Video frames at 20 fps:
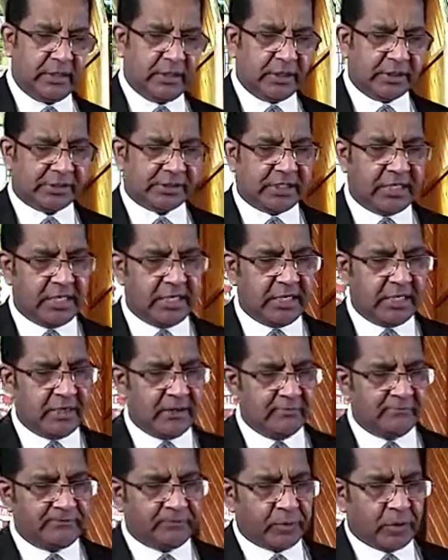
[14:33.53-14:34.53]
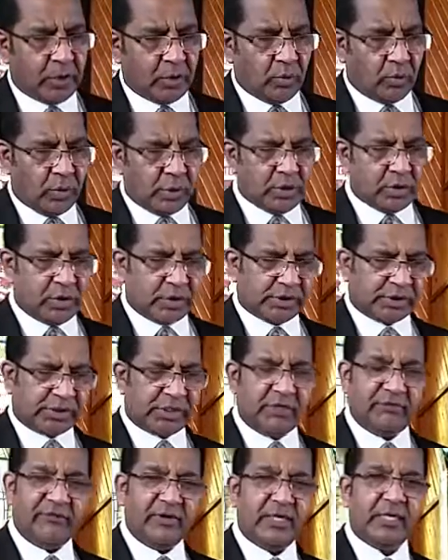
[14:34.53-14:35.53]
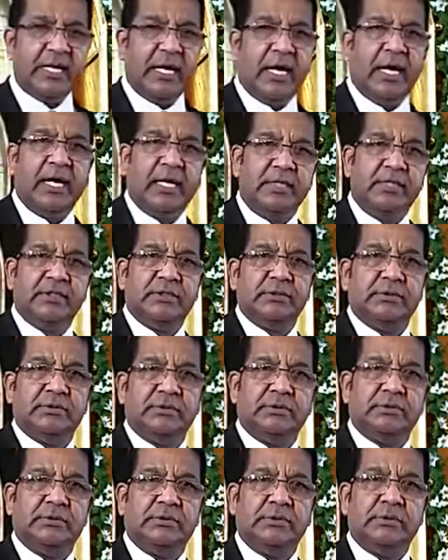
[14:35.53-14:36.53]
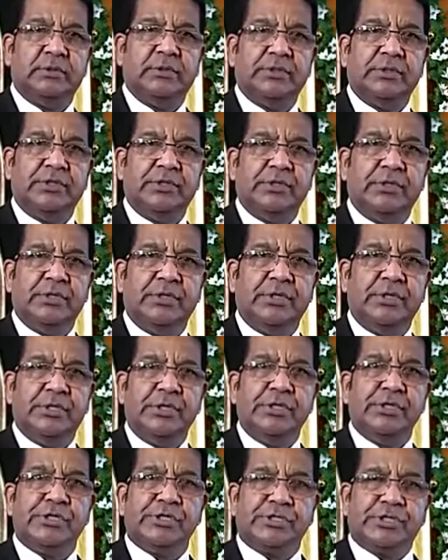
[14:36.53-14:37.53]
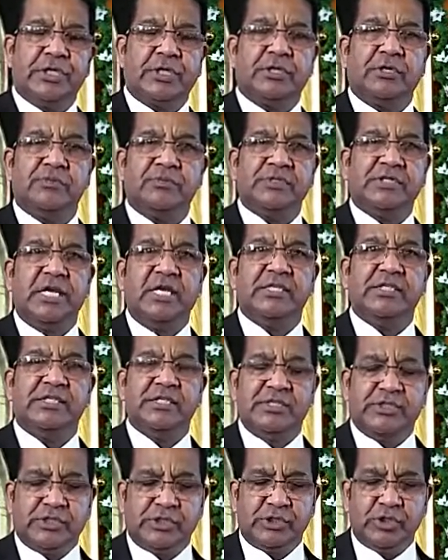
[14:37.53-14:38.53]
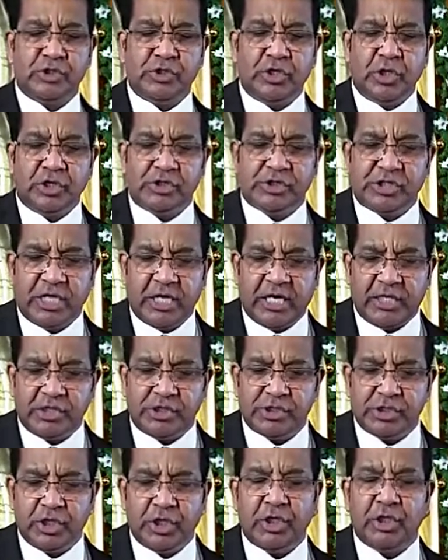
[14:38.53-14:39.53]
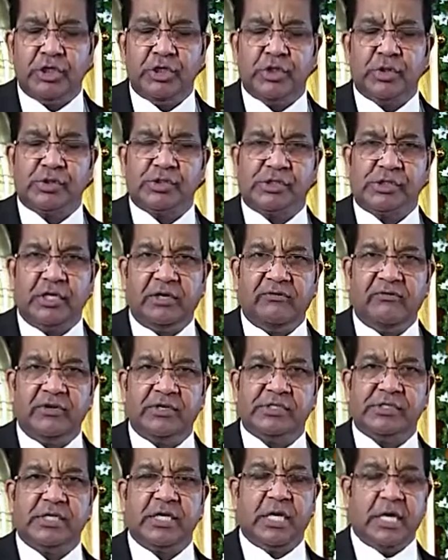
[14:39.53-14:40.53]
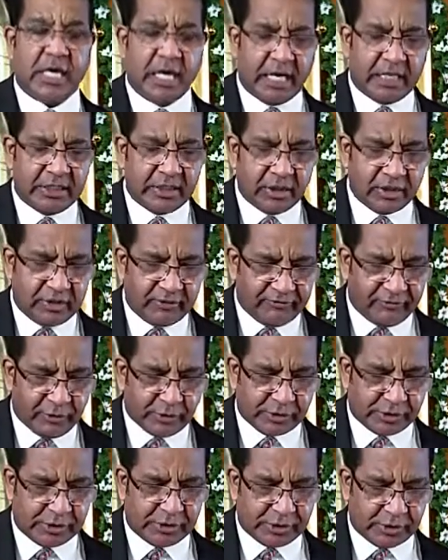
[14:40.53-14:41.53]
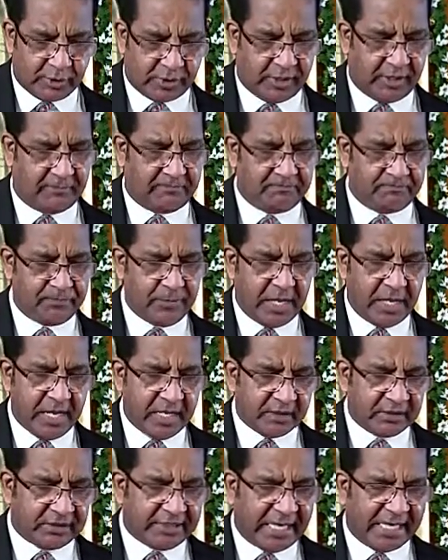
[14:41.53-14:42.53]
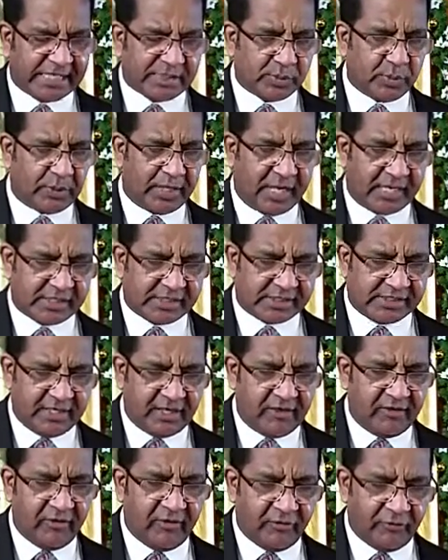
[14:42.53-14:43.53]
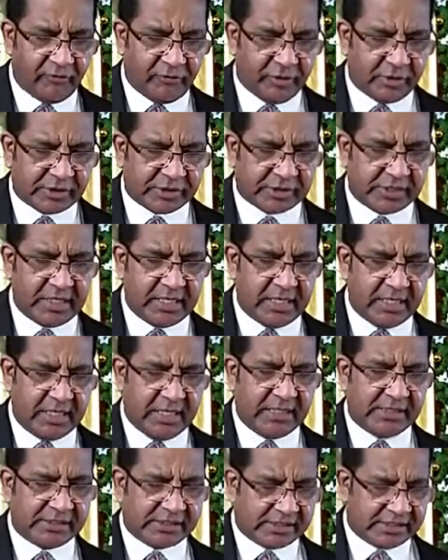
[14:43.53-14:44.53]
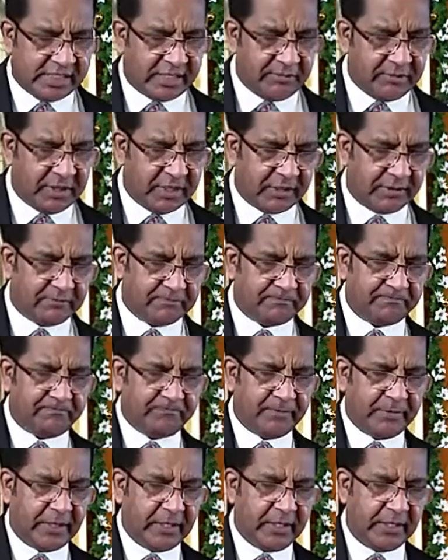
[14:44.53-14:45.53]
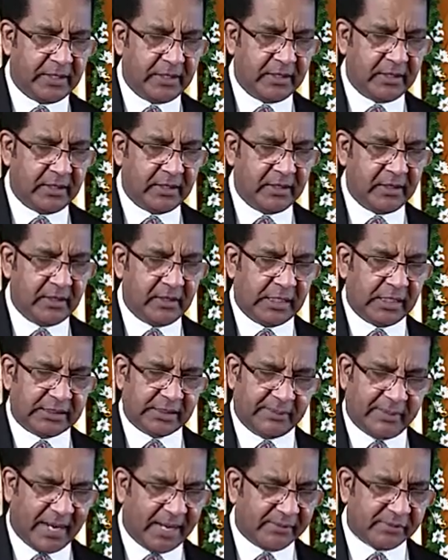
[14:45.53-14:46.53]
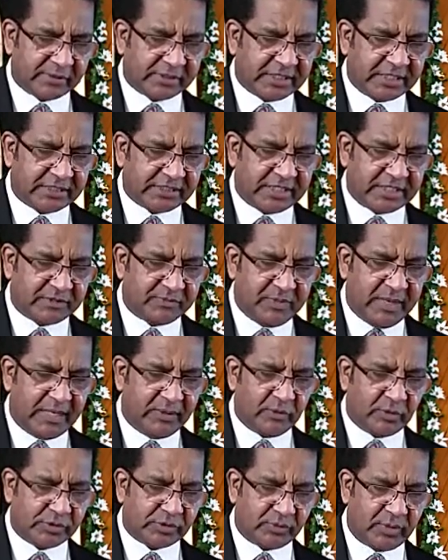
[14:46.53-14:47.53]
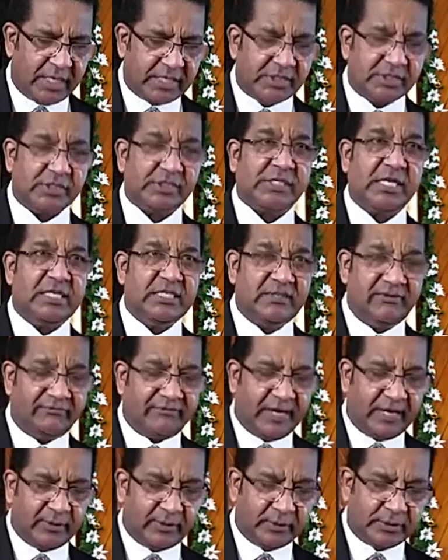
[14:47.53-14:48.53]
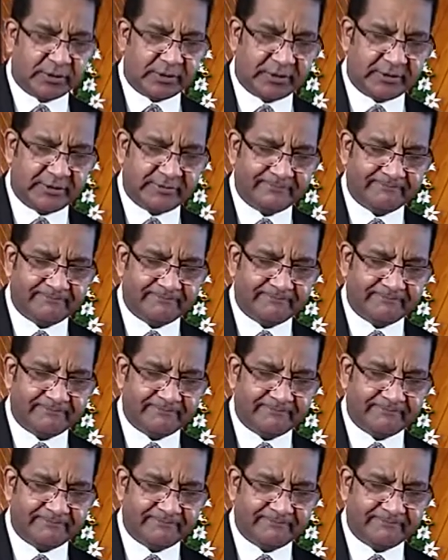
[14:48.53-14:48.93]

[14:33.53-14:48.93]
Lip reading: You see, when you are serving God, circumstances should not change your service and your devotion to Him. That's what I see first in Simeon. The Bible says this man was righteous and devout.